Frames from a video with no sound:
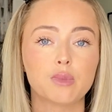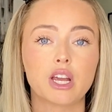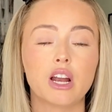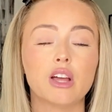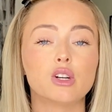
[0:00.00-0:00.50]
They
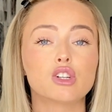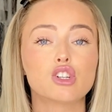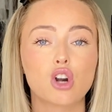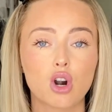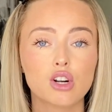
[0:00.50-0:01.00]
can either
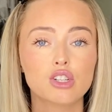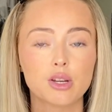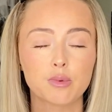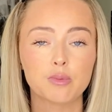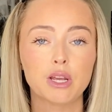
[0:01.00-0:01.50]
charge
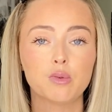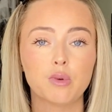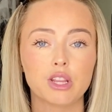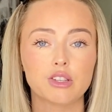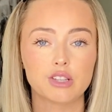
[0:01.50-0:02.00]
Zimmerman
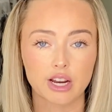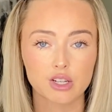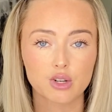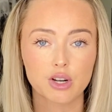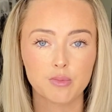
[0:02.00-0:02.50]
with
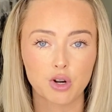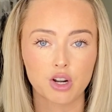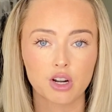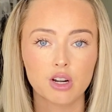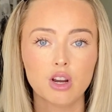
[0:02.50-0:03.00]
second-degree
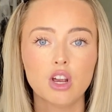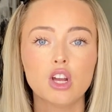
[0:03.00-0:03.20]
murder,